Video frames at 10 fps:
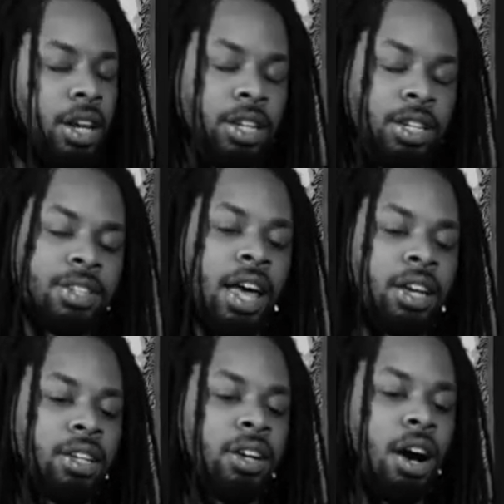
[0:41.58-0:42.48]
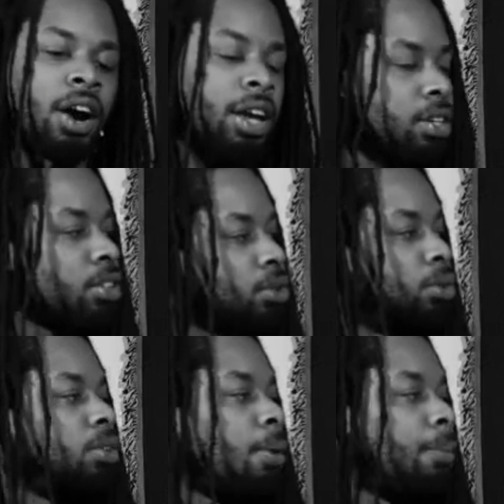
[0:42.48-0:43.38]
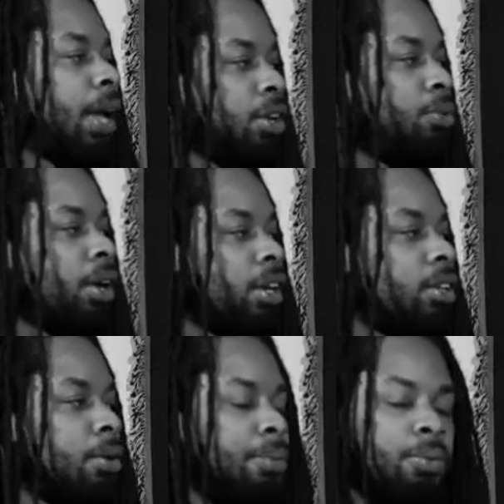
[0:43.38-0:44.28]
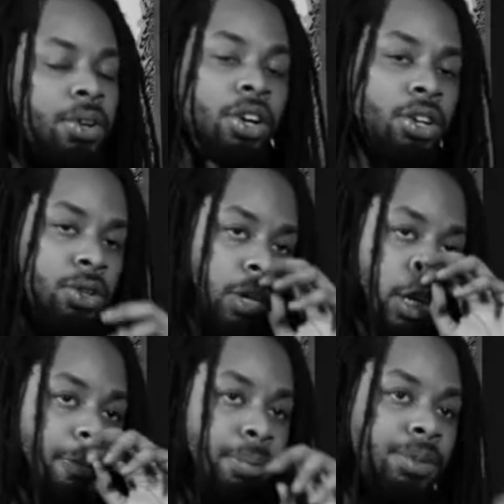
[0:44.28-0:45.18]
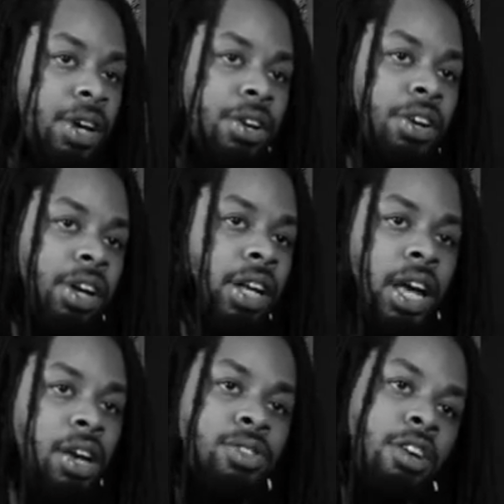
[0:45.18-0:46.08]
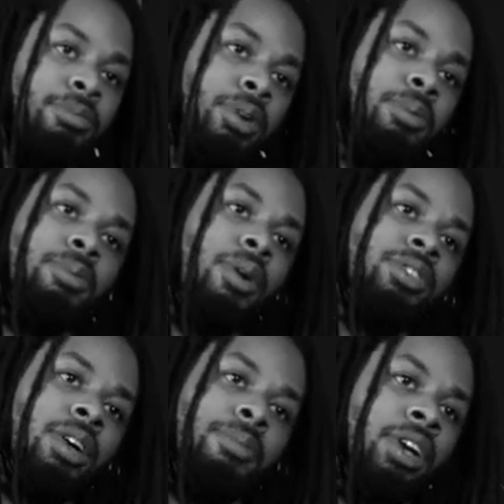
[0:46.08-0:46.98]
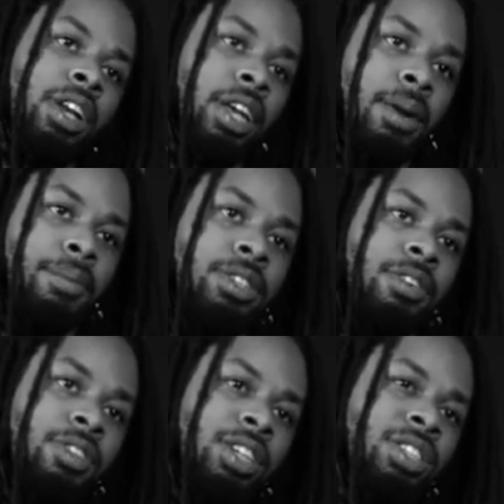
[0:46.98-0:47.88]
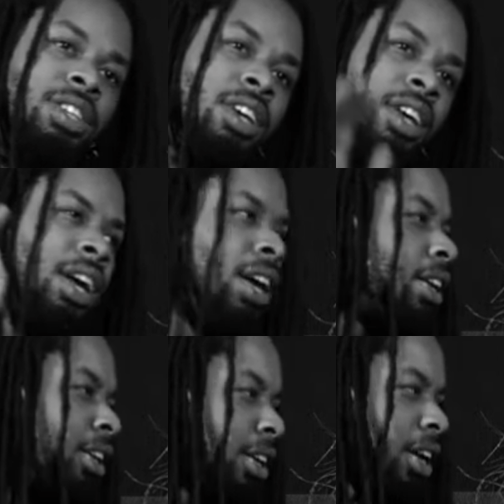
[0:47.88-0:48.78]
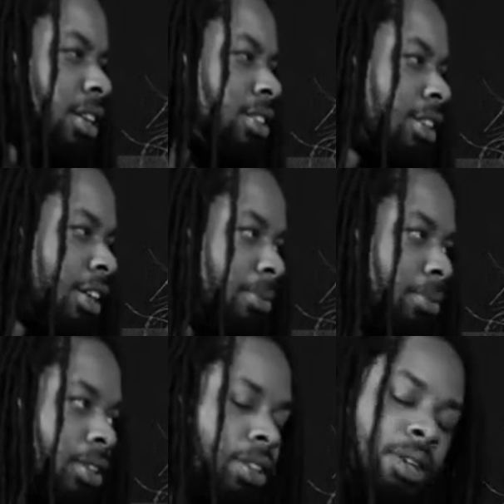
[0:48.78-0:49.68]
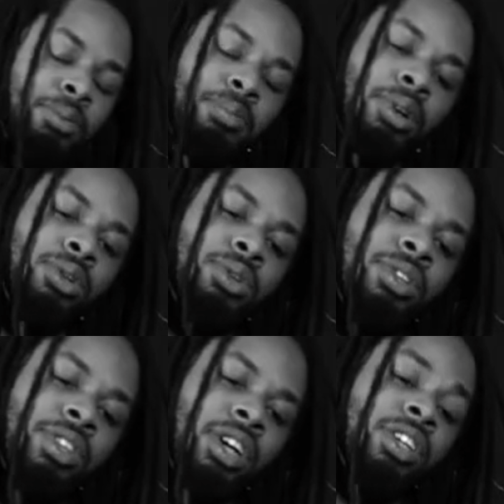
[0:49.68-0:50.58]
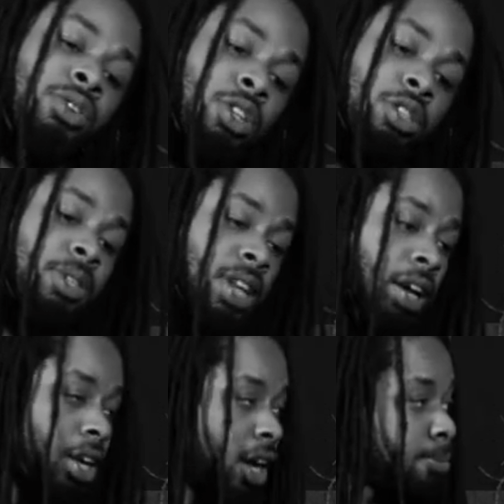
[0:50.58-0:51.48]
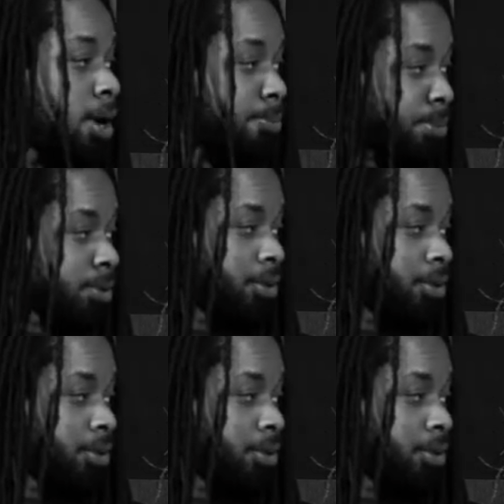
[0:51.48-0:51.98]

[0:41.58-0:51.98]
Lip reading: And he's like, all right, cool, I'm going to get you one. But when you're a youth, enough people tell you they're going to get you stuff, bro. People always tell me they're going to get me stuff. So I was, you know what I mean? Bro, the Christmas that came up